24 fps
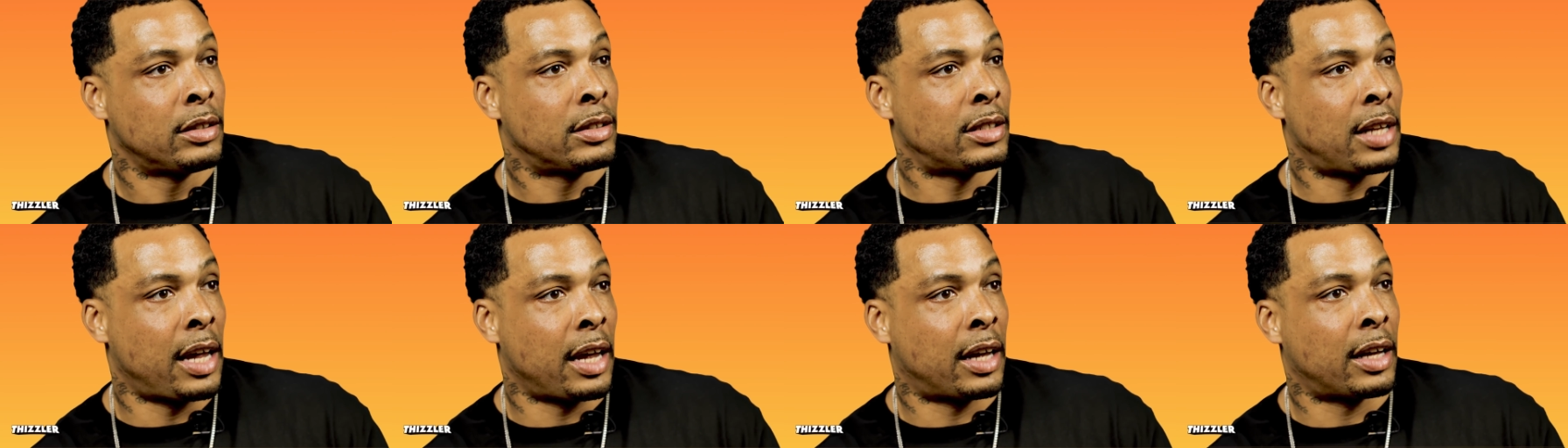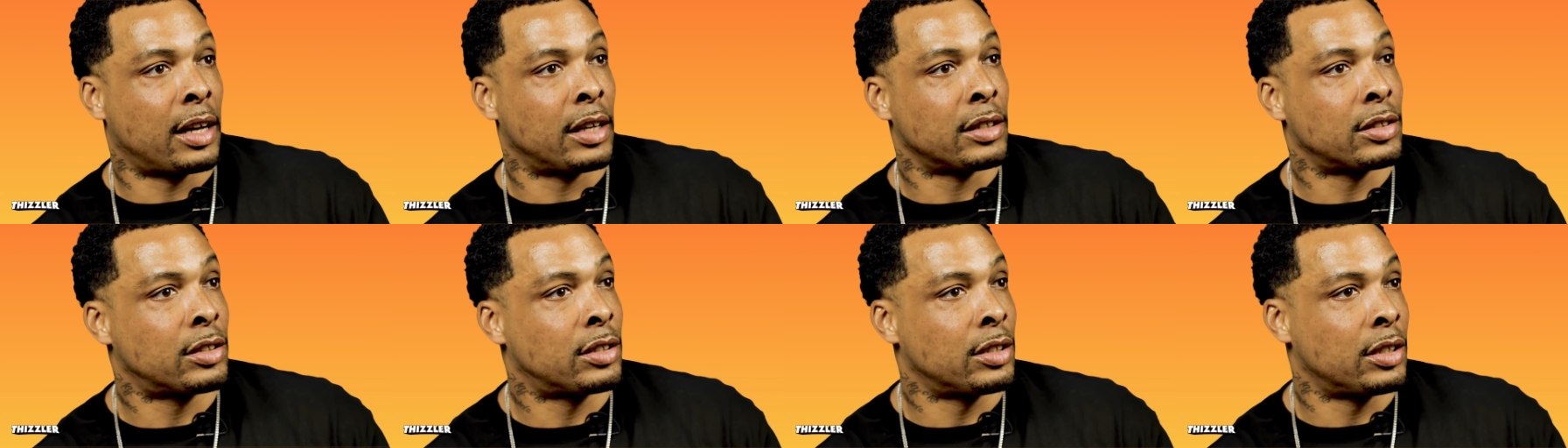take
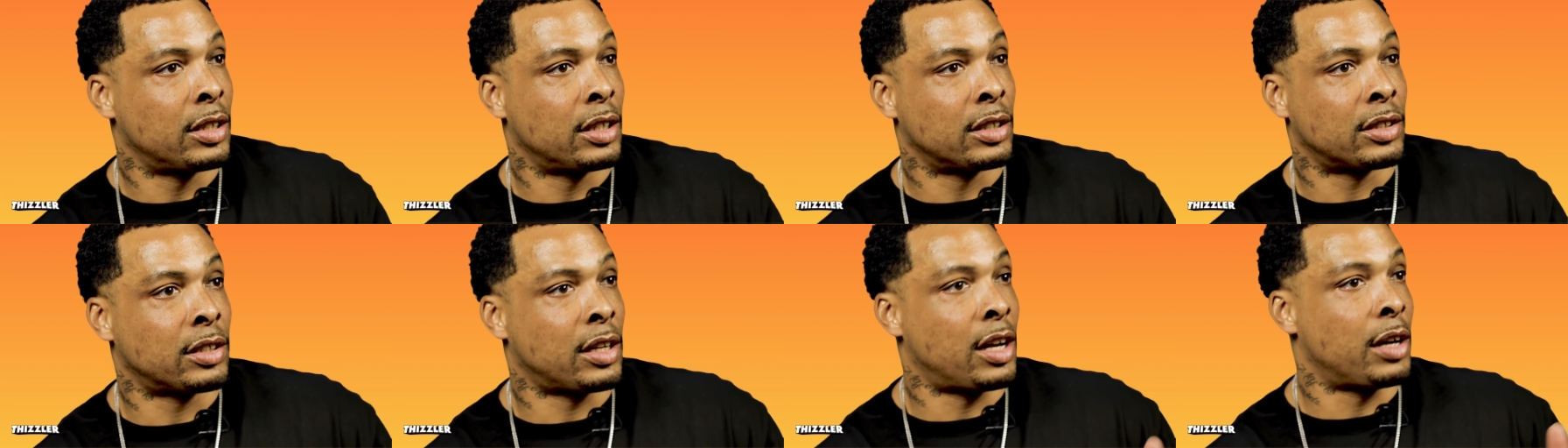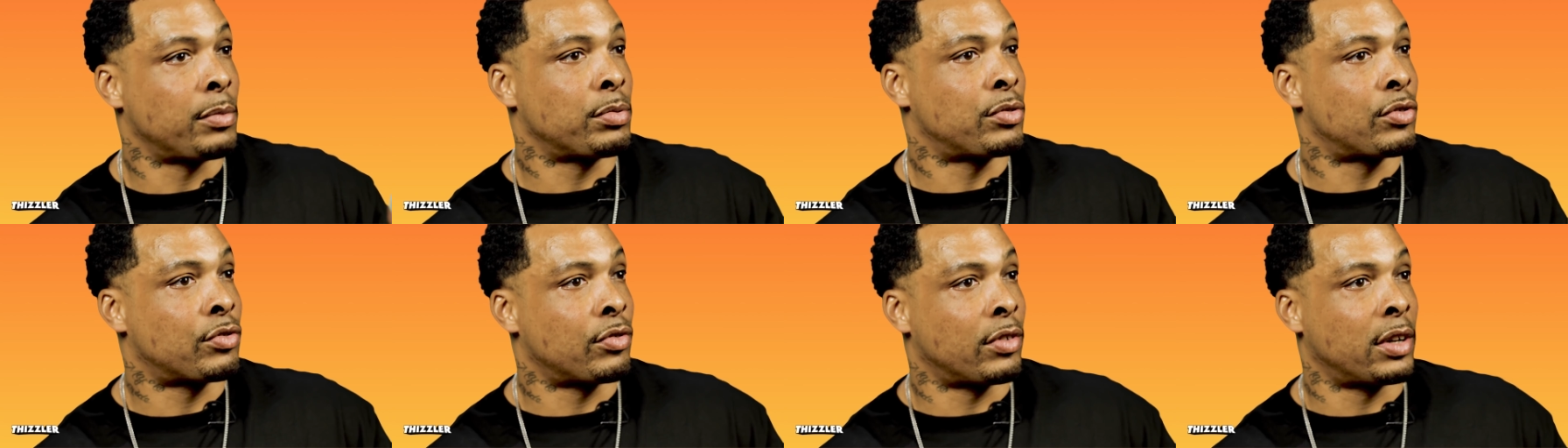us to his
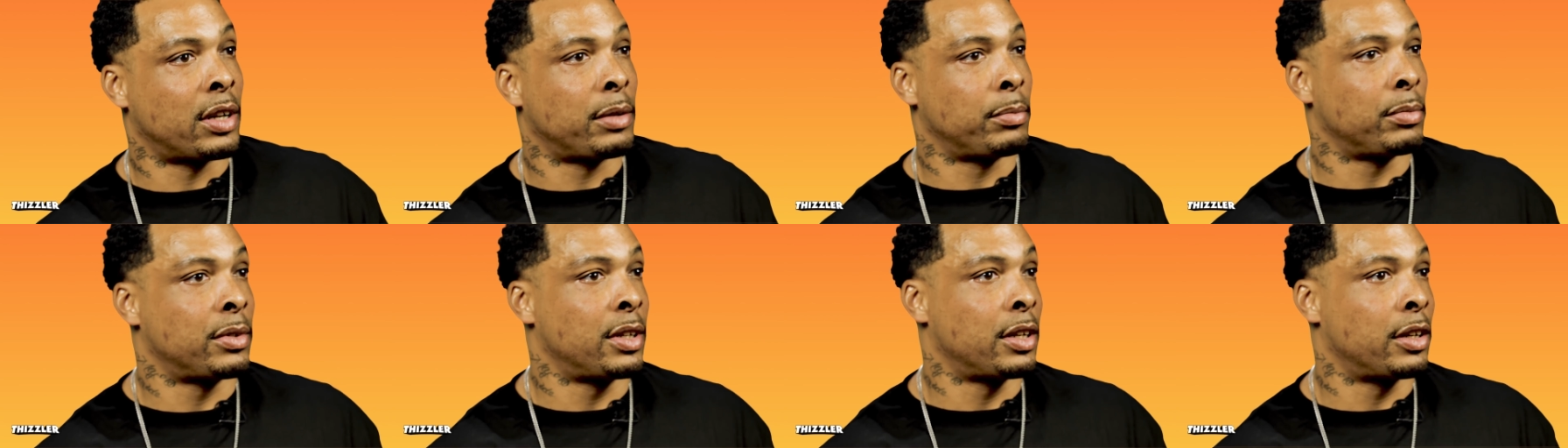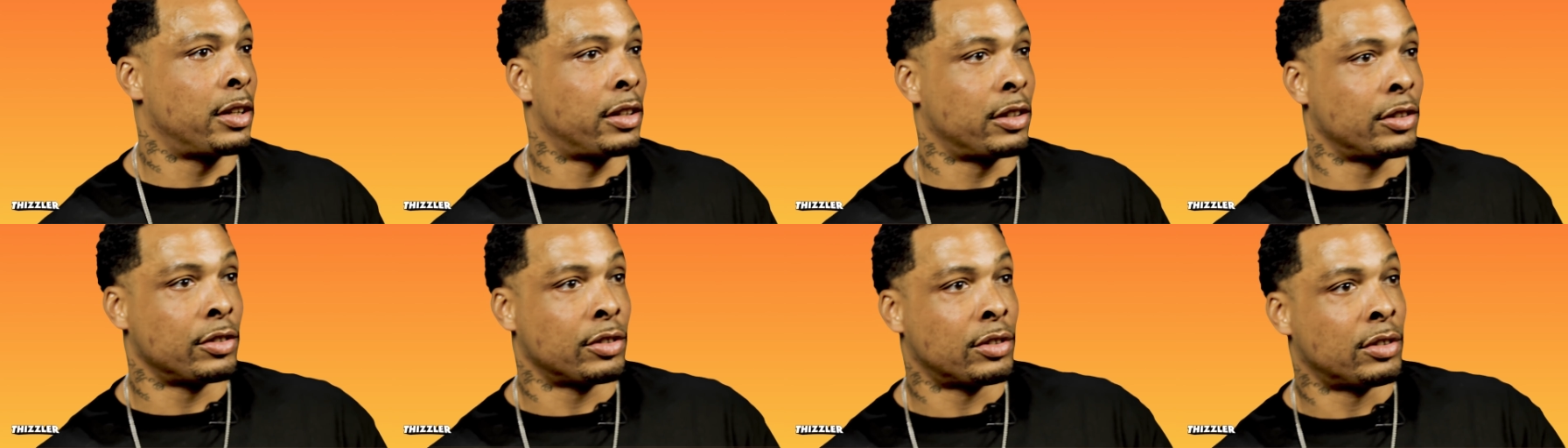upstream
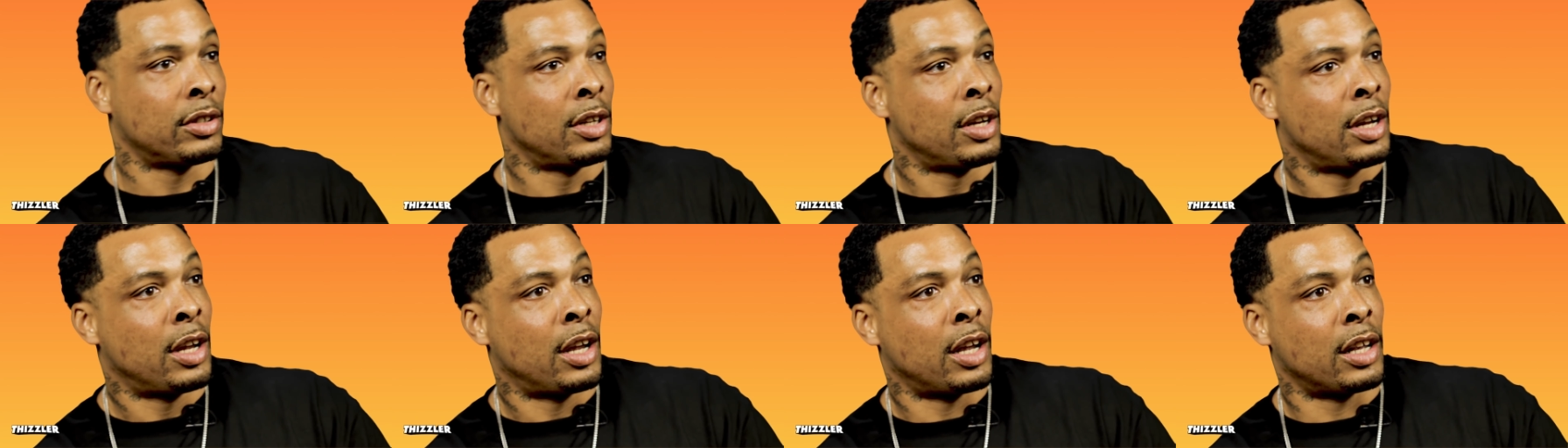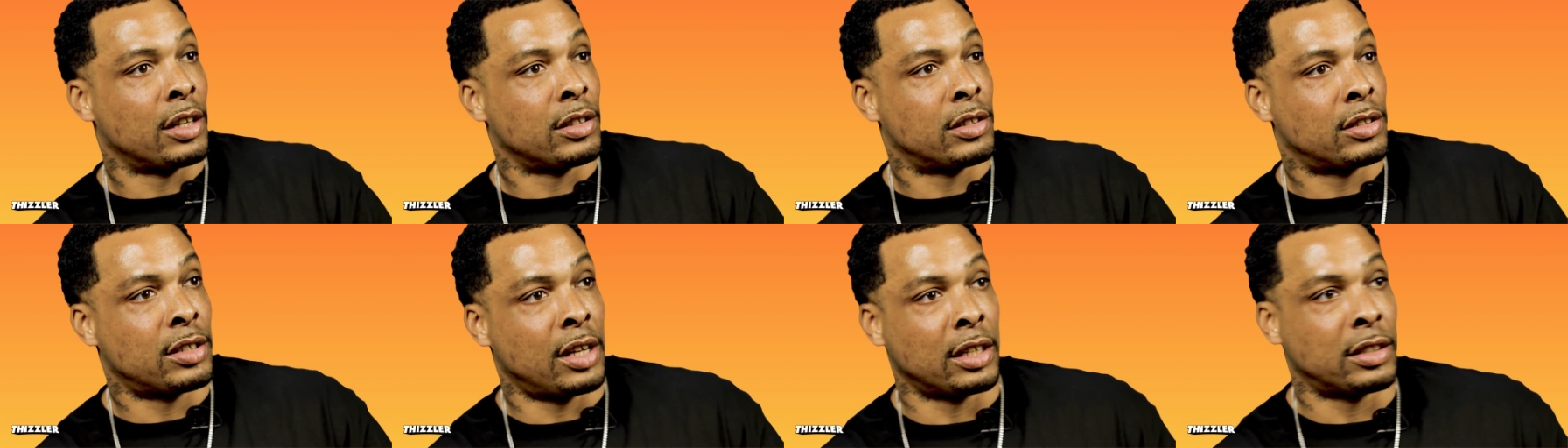dealers
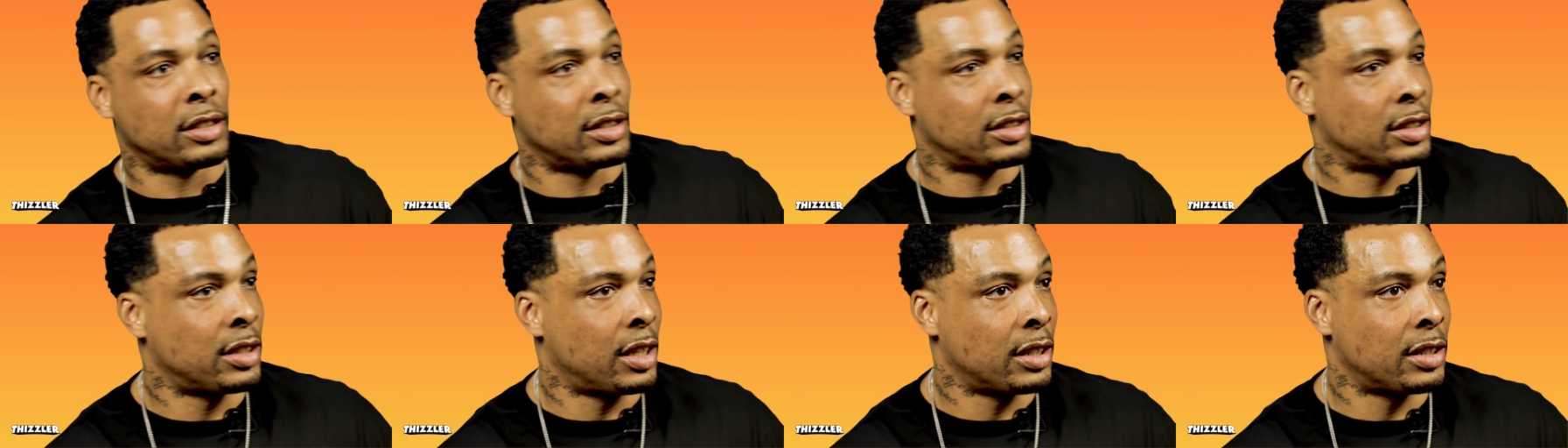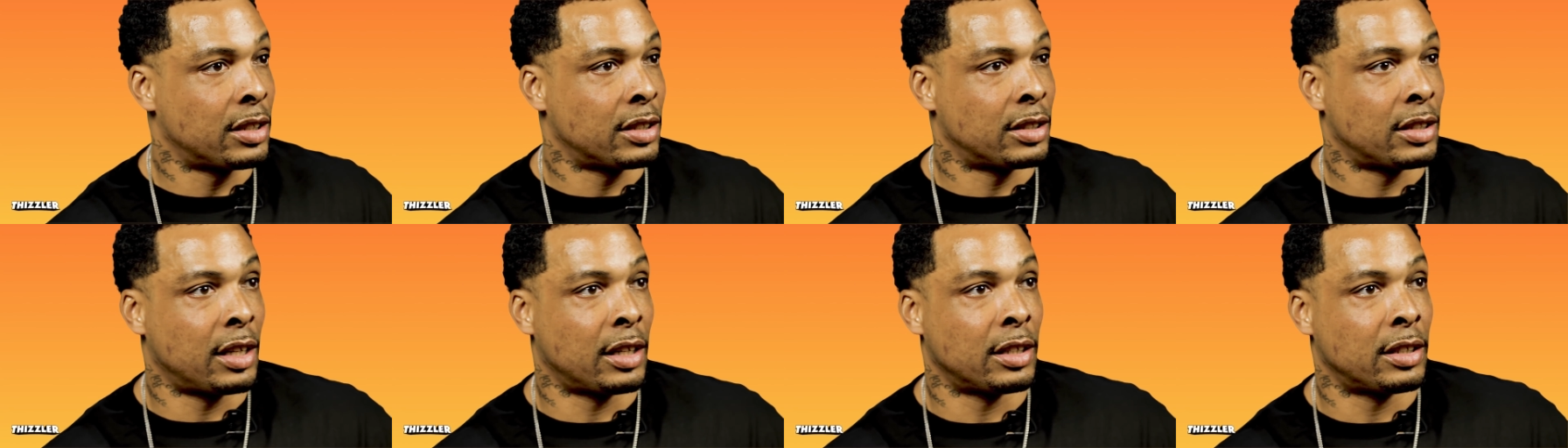and such and such
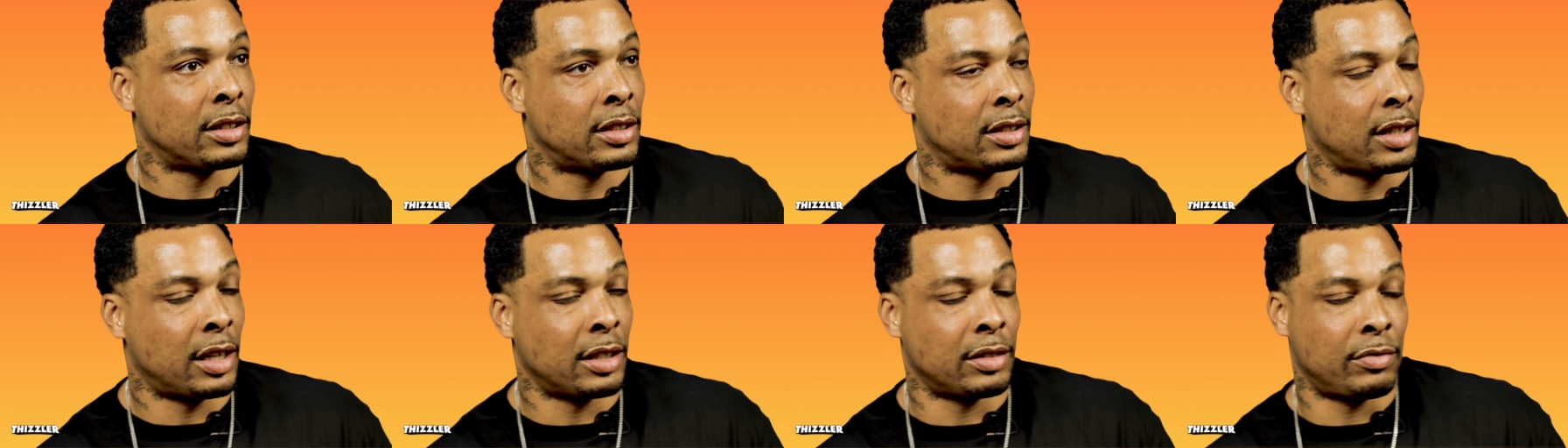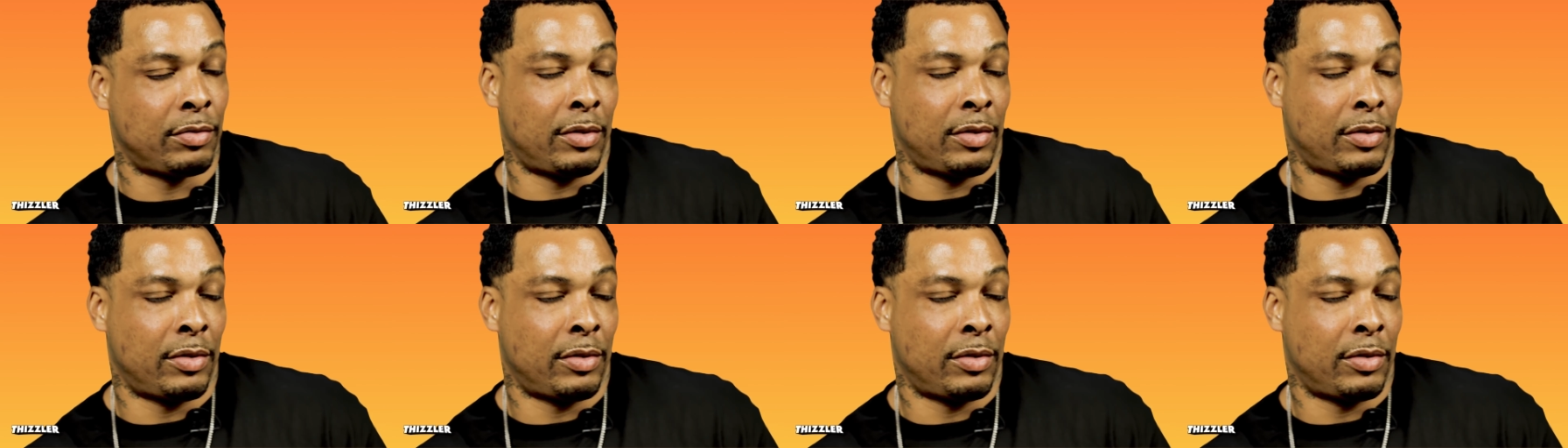and such and such.